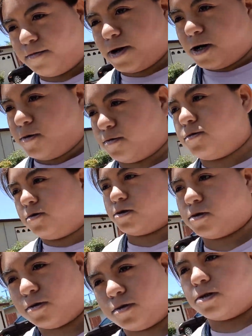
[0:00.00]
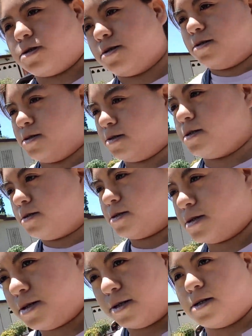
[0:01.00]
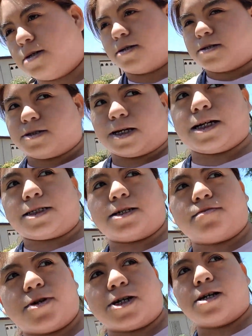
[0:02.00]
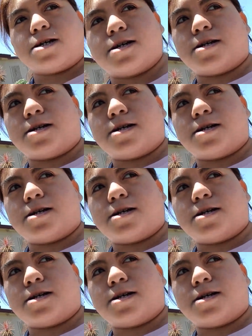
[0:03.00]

my homegirl texted me